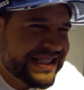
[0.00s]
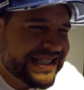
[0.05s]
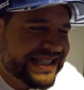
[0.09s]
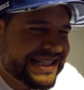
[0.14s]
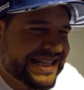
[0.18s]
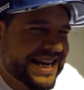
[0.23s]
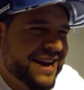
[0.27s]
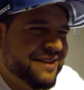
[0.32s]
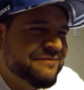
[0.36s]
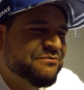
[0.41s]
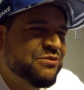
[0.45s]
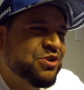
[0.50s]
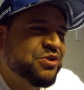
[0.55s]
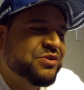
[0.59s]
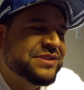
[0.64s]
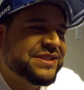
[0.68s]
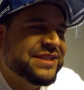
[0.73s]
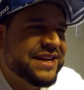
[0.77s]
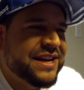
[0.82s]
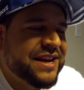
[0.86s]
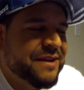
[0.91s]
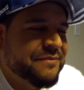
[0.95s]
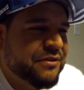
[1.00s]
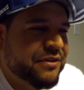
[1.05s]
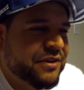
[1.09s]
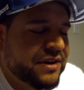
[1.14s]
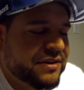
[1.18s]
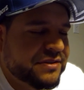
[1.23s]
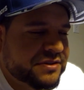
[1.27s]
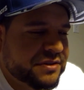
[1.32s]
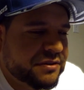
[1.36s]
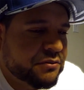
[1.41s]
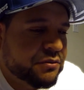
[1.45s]
Cap mode time, all
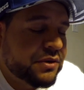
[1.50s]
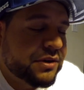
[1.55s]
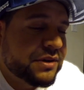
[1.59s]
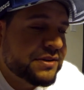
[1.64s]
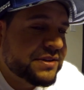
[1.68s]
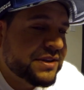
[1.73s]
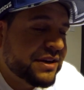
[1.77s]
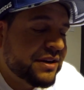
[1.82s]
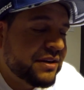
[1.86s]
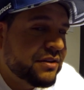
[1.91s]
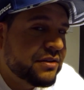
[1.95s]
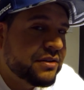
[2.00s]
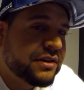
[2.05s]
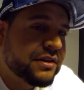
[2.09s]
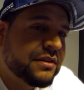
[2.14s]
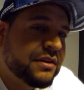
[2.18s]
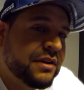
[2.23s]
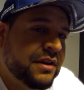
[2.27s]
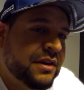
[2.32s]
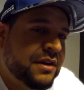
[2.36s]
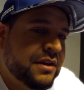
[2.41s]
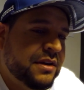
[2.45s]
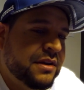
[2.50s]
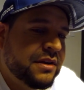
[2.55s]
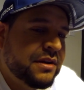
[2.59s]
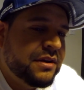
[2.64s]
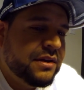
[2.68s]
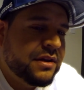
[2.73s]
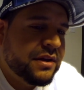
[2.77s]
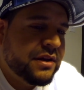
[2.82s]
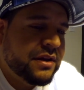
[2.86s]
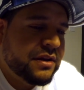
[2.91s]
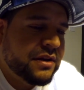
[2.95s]
right? So we're going to take a look at
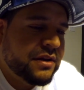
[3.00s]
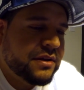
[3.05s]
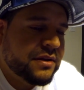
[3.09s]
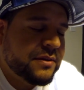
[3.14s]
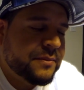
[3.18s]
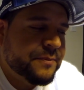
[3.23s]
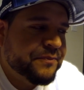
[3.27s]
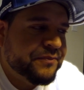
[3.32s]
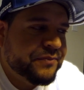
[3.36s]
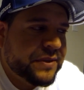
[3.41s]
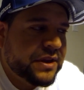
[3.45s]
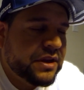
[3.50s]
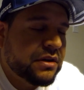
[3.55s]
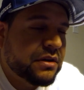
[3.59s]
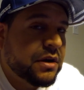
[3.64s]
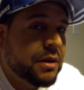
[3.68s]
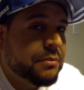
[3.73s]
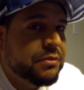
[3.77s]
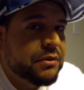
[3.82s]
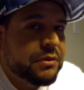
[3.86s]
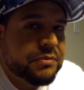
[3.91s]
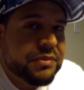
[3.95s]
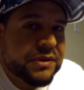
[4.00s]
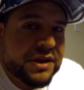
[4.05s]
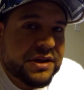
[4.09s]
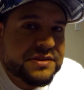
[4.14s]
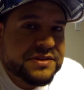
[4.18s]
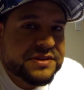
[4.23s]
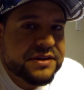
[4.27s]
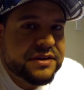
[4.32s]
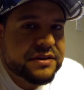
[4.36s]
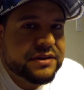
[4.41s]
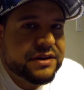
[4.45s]
a couple of
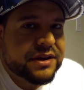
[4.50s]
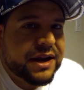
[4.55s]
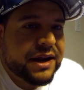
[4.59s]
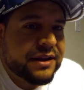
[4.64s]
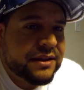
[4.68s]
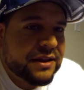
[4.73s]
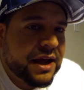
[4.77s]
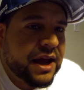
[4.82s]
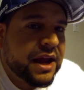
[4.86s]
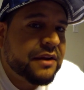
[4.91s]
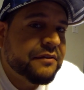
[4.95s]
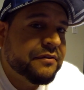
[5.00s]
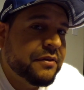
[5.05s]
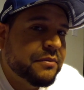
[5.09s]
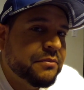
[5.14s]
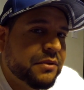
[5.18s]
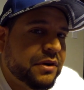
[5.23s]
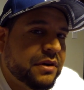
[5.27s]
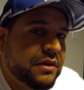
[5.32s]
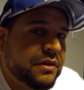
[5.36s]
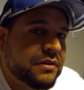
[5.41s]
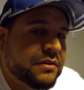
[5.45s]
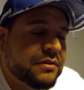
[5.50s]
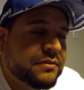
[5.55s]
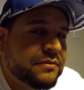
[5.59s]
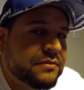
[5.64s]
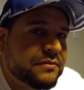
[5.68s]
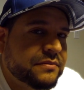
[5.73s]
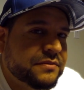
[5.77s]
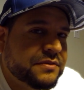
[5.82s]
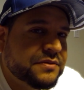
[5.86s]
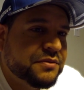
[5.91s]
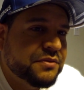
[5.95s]
plays here that I like from our
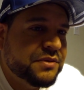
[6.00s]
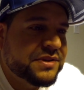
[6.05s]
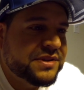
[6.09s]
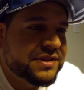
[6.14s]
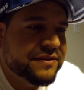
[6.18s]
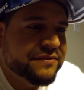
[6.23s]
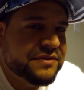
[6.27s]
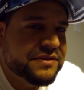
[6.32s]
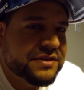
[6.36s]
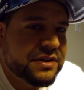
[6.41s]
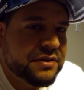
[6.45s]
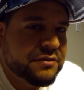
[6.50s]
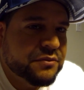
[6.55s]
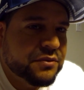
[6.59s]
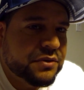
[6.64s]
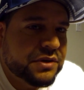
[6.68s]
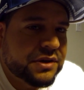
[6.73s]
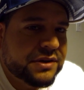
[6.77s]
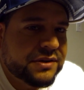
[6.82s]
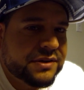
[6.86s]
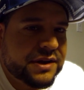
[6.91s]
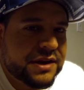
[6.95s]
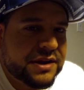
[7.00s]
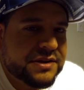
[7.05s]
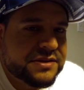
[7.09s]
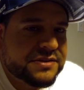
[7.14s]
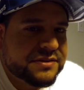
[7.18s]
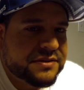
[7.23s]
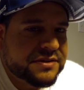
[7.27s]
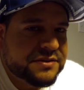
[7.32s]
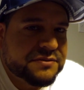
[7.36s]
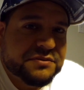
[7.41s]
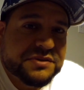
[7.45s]
2017 rookie
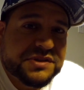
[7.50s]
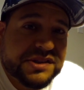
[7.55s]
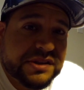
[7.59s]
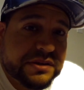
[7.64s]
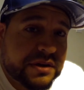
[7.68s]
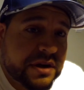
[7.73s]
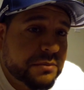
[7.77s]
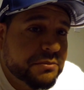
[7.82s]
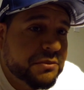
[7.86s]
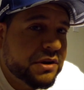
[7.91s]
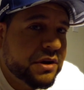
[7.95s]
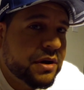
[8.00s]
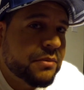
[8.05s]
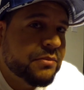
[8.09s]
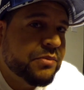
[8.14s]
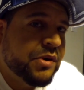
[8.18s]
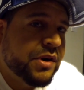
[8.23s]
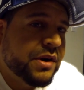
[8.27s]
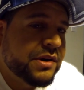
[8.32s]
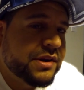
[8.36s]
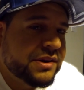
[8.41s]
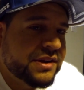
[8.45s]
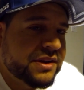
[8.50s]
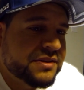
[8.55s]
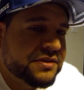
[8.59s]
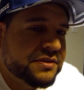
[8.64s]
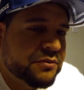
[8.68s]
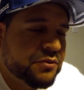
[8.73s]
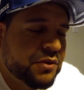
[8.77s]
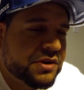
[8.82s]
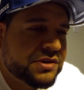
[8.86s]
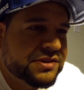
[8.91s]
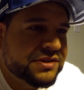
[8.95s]
class. This was their coming out party
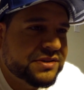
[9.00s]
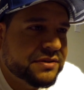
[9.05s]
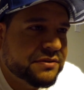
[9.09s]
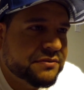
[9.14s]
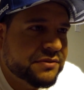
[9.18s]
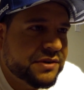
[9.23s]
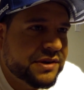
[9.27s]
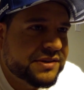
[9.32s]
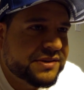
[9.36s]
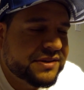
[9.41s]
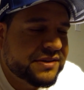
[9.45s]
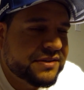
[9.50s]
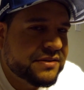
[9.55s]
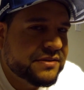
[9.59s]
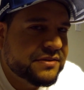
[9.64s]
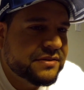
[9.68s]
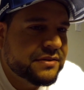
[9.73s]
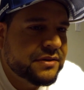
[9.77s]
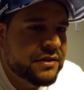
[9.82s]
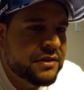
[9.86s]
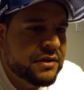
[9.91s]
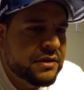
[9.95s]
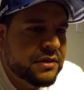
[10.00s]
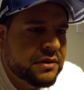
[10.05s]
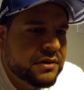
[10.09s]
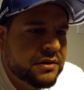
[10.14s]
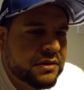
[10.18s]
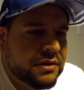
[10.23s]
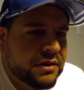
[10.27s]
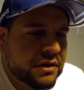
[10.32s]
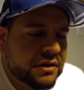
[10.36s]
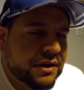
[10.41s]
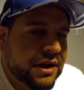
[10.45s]
against the Washington Redskins.
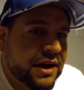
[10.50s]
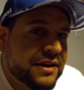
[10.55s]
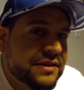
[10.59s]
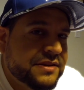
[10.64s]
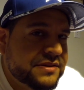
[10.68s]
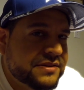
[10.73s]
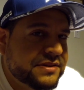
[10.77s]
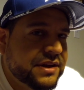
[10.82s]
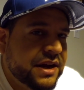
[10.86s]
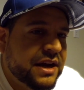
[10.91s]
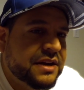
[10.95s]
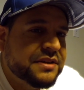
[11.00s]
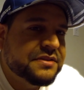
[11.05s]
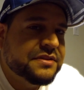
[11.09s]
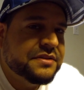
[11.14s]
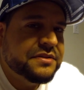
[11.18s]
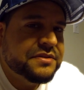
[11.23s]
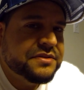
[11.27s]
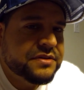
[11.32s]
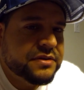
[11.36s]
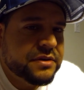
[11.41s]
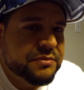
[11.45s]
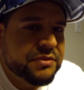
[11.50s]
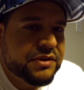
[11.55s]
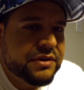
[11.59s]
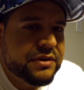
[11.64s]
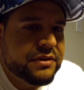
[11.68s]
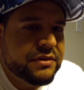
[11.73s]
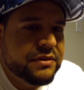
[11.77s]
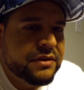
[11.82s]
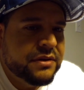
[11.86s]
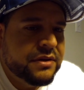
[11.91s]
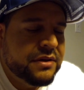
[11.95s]
A lot of these guys
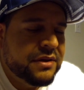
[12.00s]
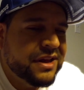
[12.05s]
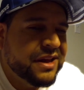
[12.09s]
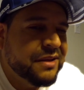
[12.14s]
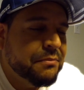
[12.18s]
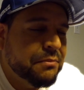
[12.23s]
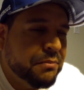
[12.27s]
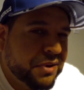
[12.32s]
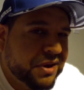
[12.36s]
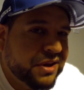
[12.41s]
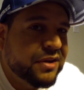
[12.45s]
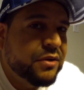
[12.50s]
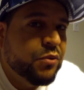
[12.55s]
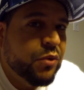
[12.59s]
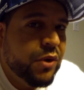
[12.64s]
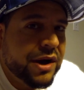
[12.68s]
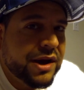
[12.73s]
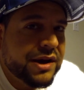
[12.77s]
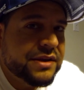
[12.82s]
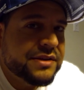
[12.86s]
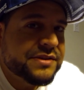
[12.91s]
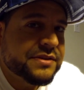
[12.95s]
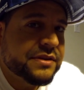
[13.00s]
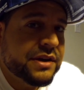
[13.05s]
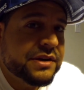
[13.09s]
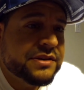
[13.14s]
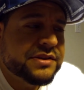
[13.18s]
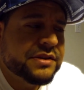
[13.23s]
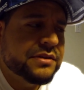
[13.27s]
contributed in big ways, okay?